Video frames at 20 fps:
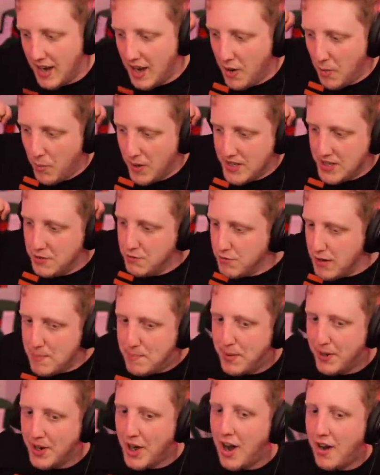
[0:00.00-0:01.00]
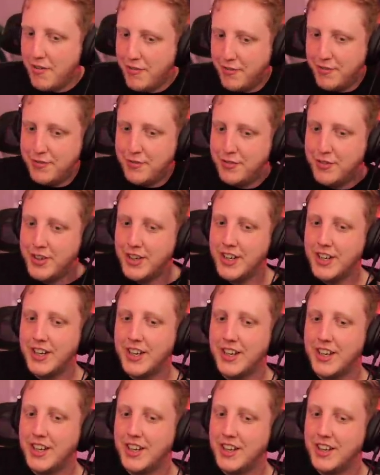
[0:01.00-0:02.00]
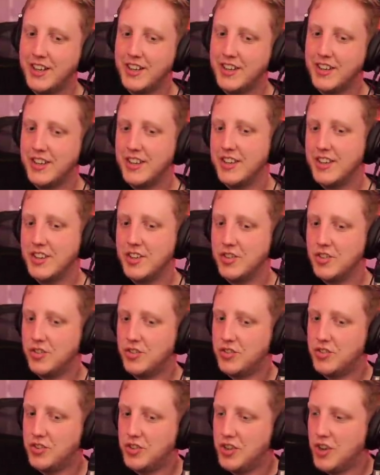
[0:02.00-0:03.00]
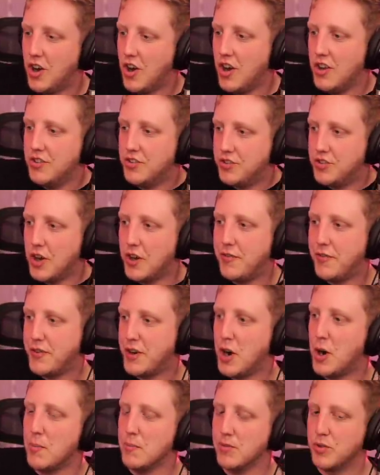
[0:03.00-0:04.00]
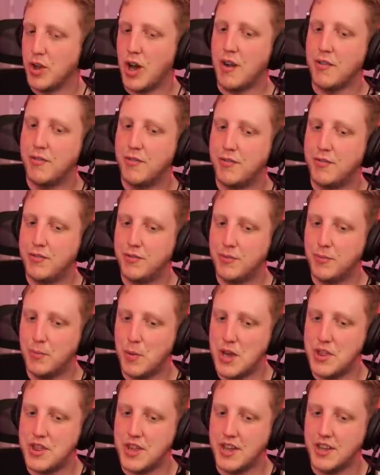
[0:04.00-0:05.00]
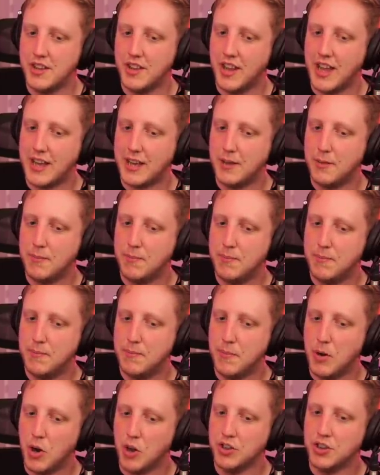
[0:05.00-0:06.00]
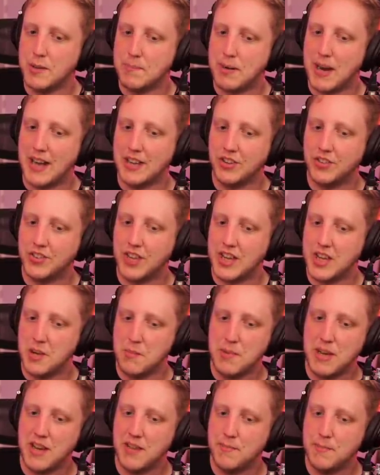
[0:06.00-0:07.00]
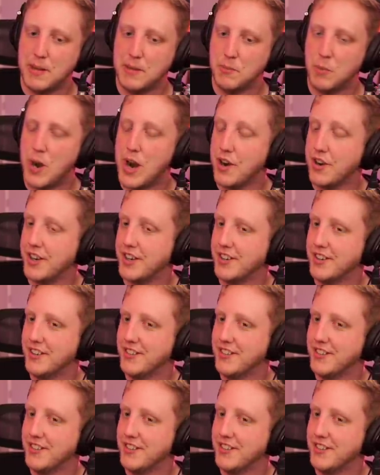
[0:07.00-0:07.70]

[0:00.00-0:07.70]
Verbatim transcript: And when you rip it off, st stuff comes off with it, like underpants that you may have been wearing.